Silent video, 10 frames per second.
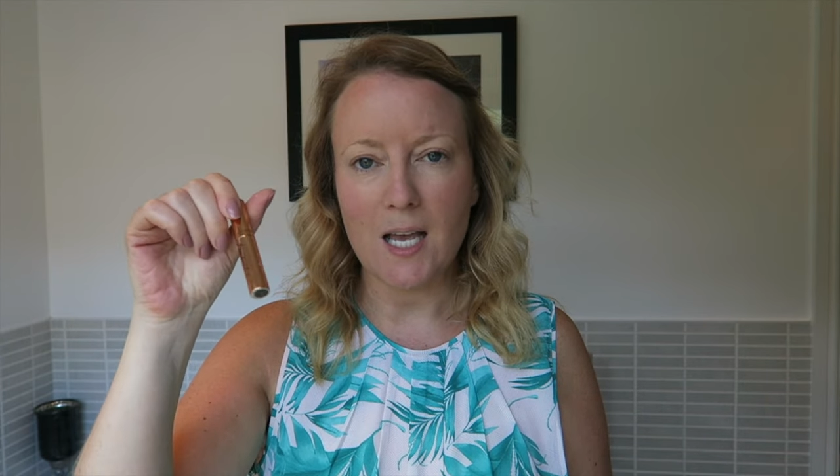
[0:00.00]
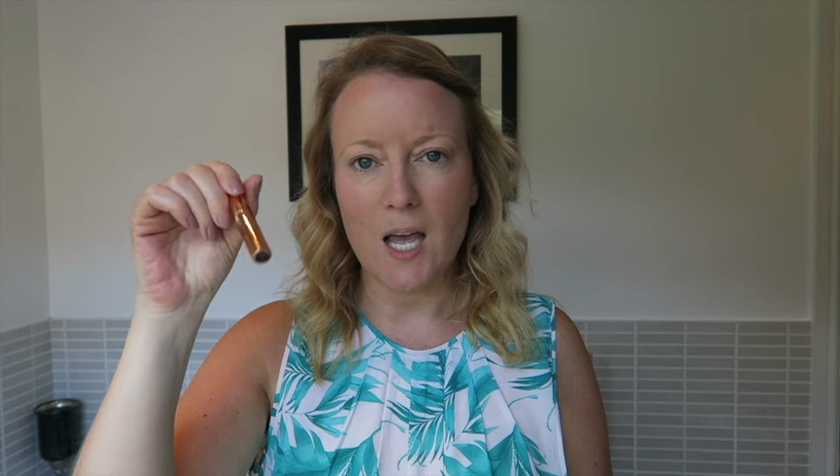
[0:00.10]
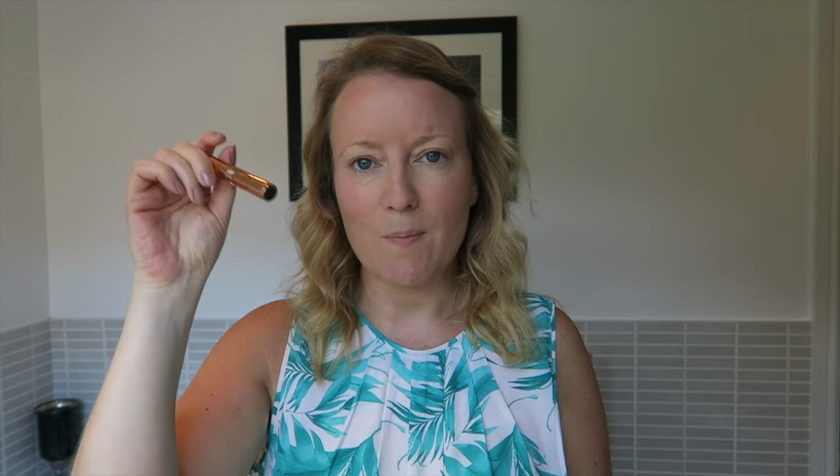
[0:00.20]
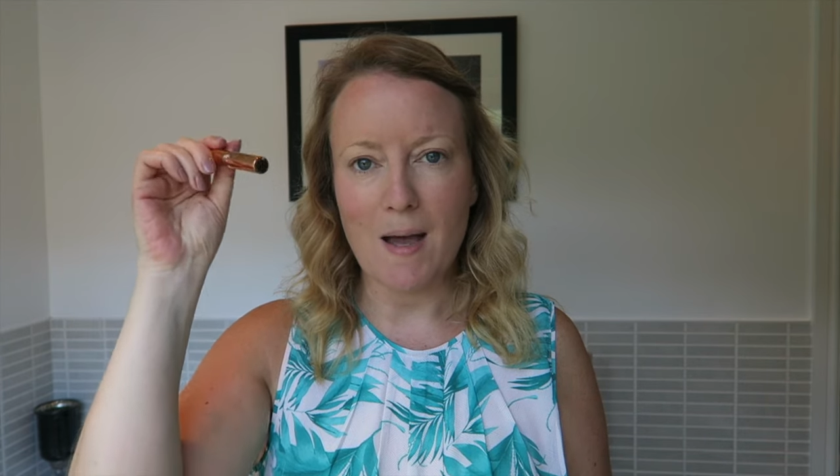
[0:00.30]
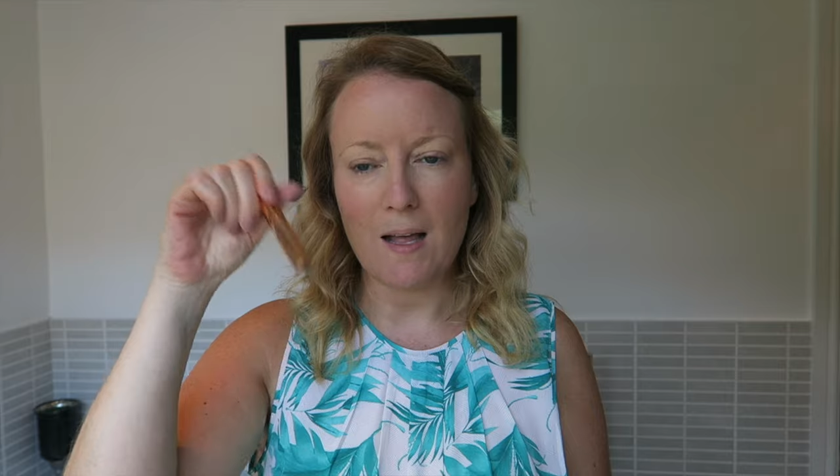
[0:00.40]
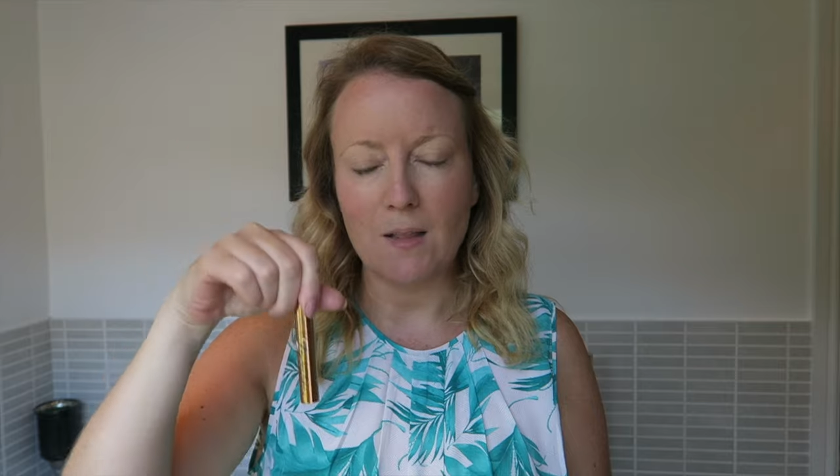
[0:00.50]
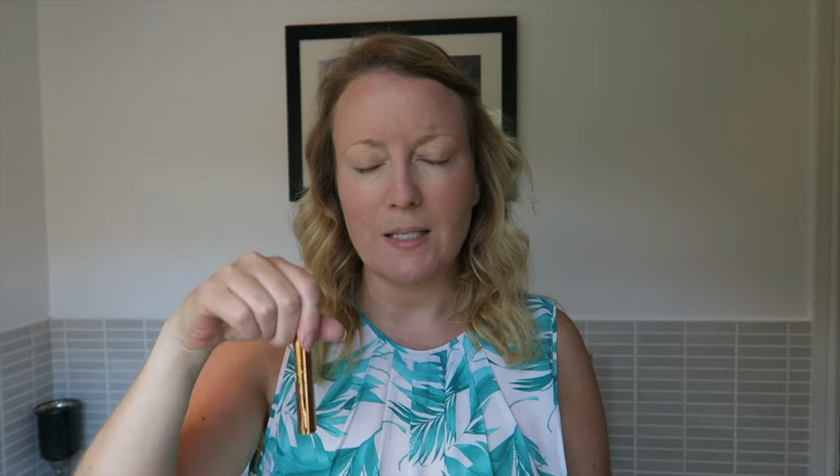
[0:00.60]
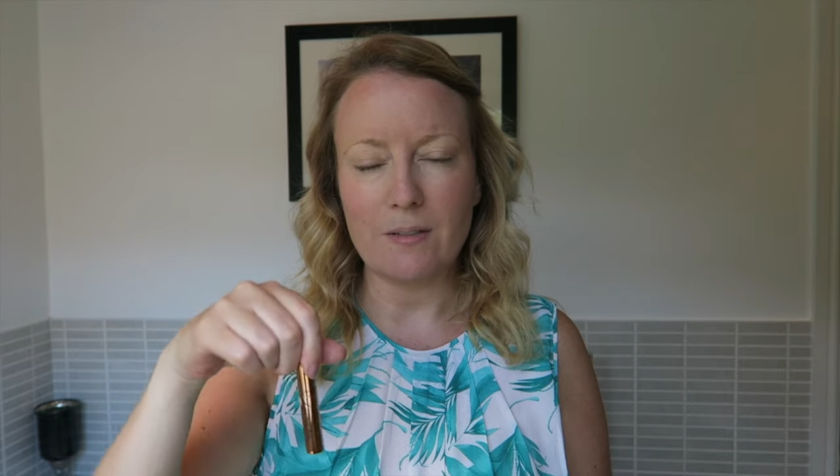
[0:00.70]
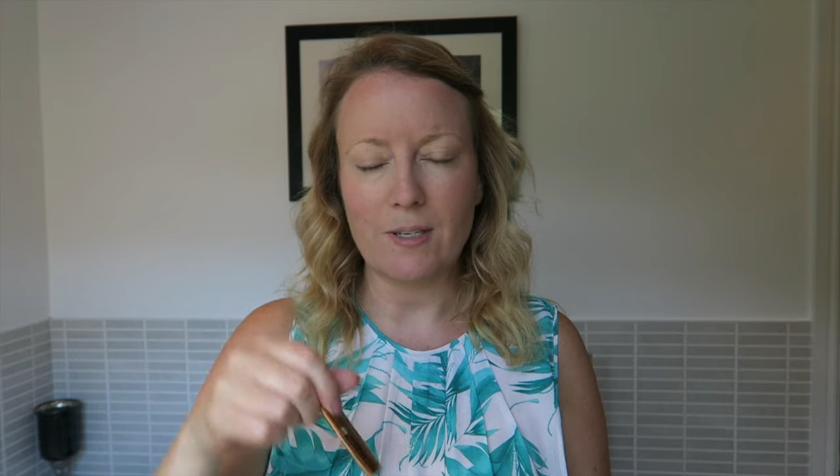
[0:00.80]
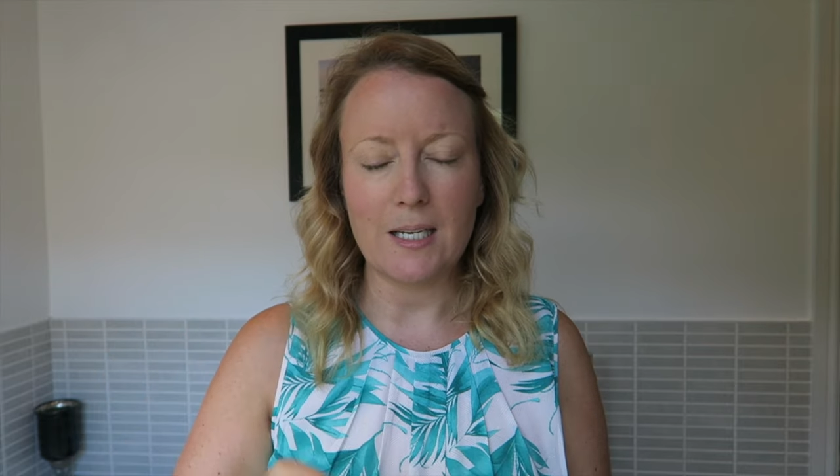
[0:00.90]
um, I'll
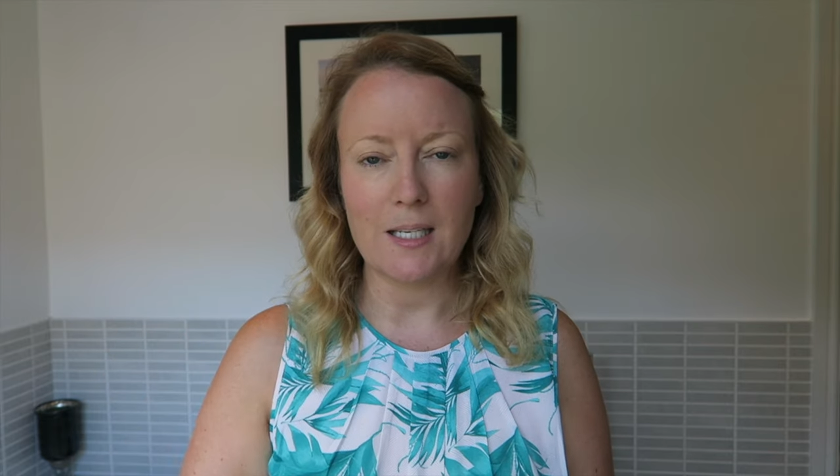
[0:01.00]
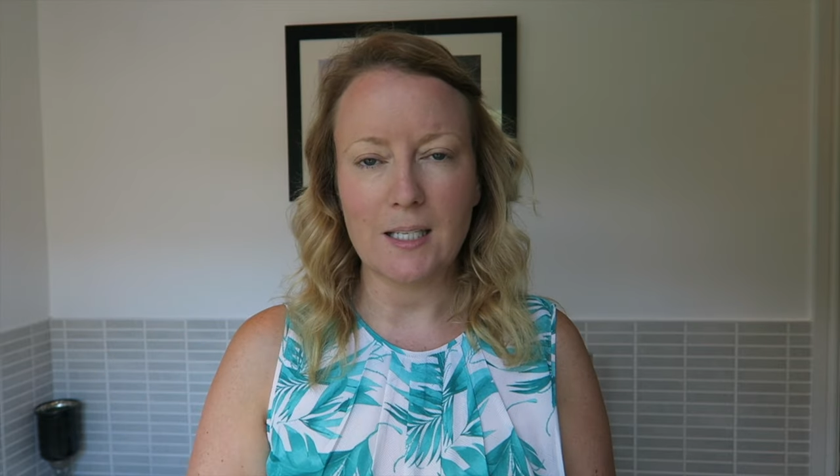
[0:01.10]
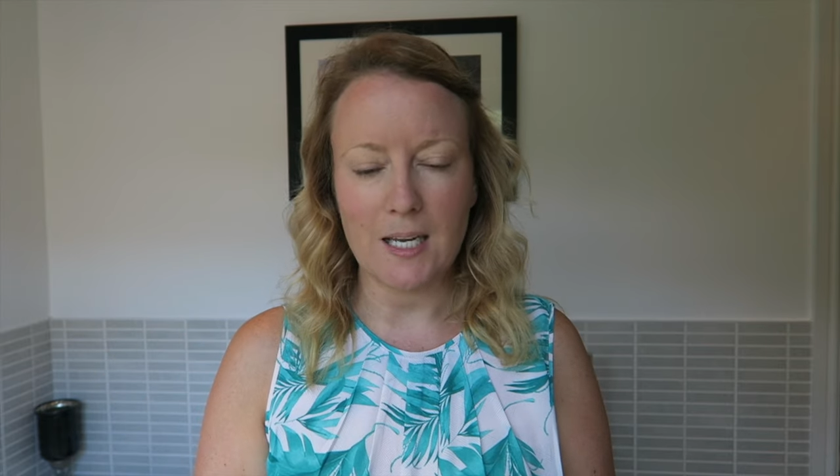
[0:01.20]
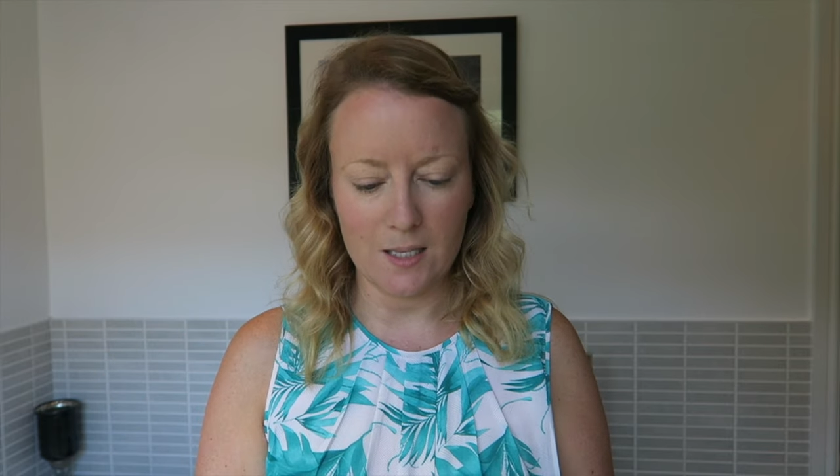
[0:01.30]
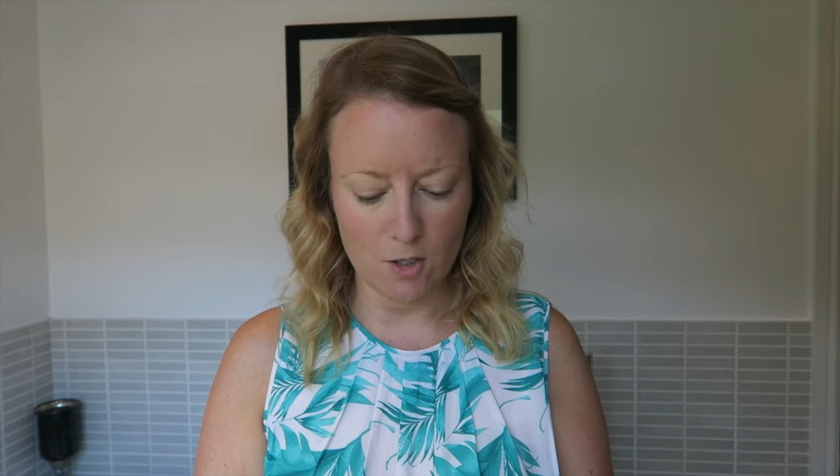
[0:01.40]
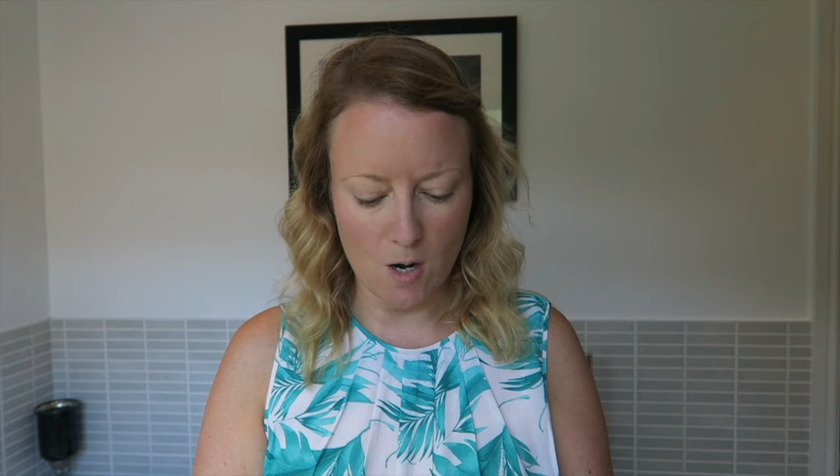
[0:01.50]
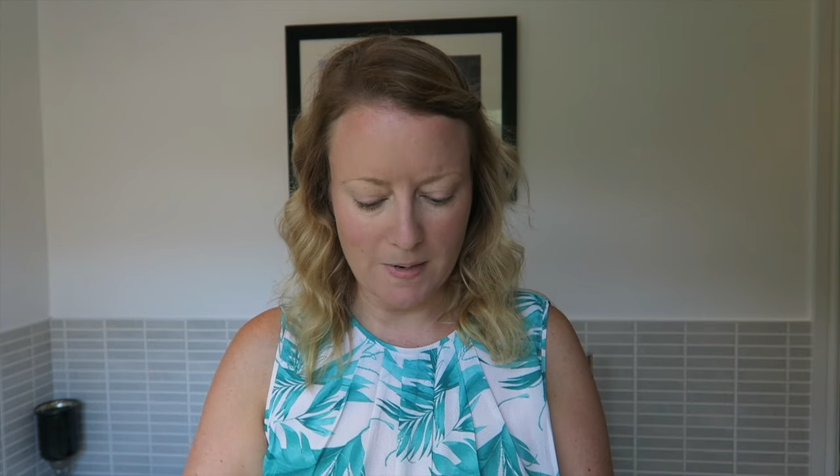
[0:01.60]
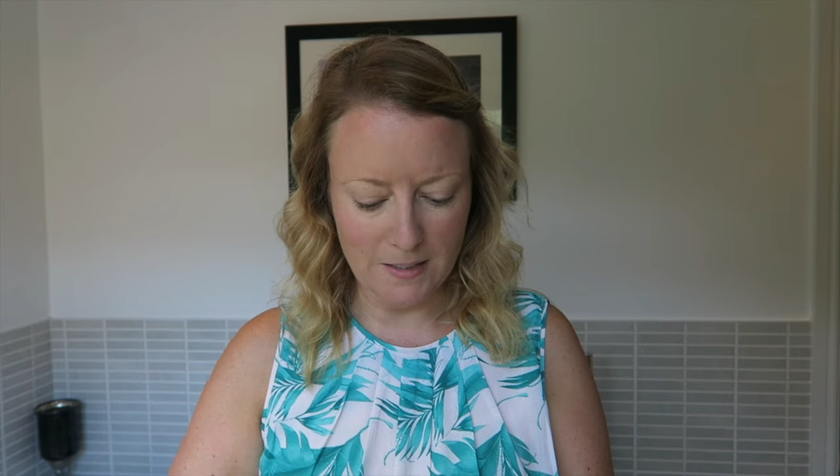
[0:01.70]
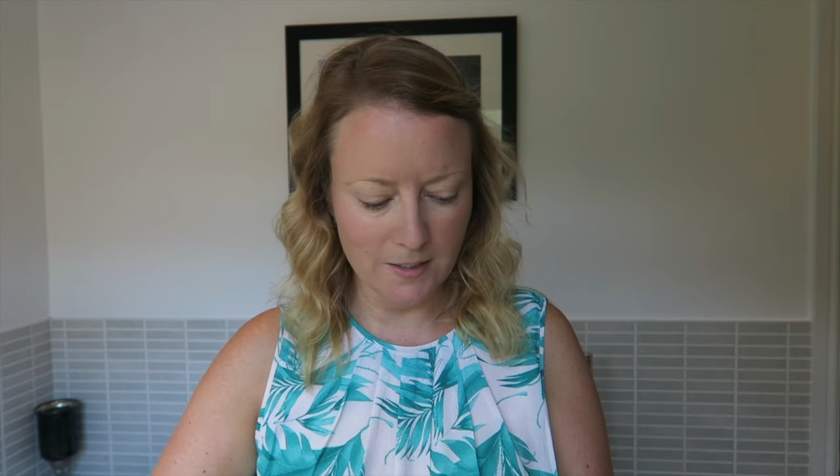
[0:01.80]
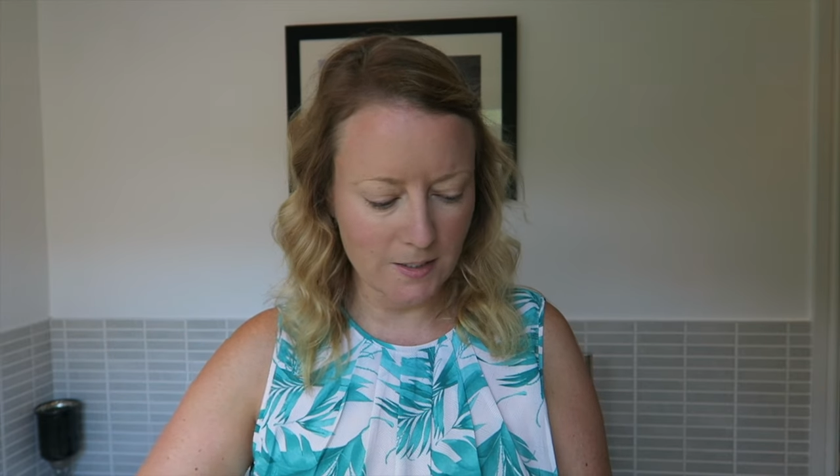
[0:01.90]
leave a link in the
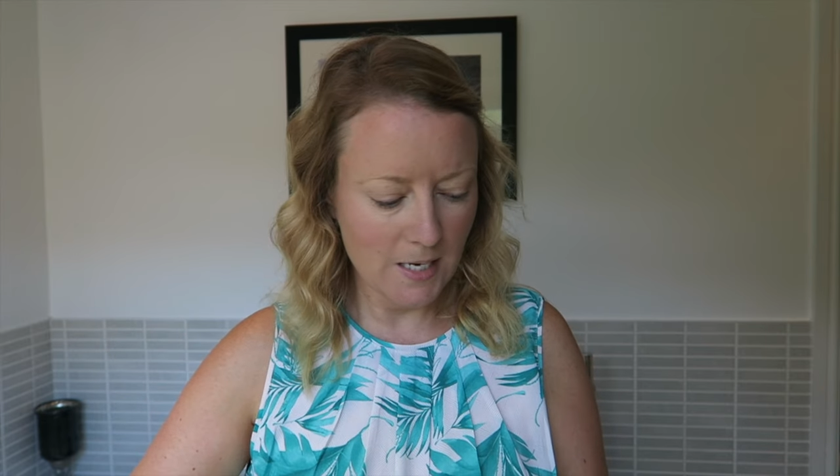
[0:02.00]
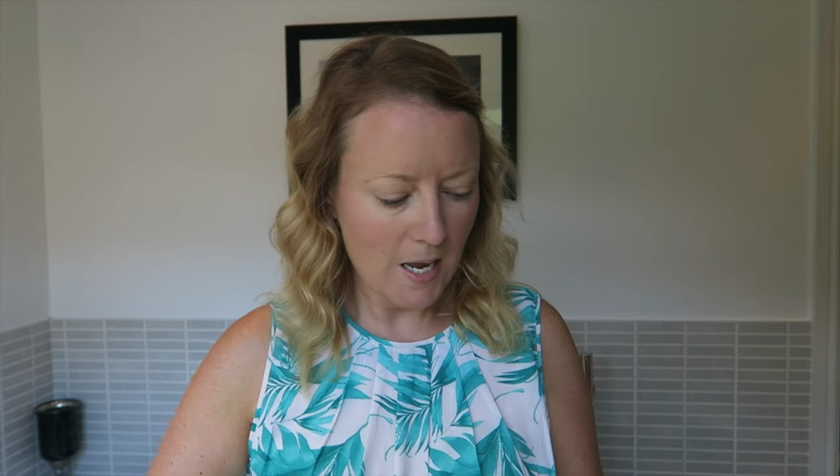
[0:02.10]
comments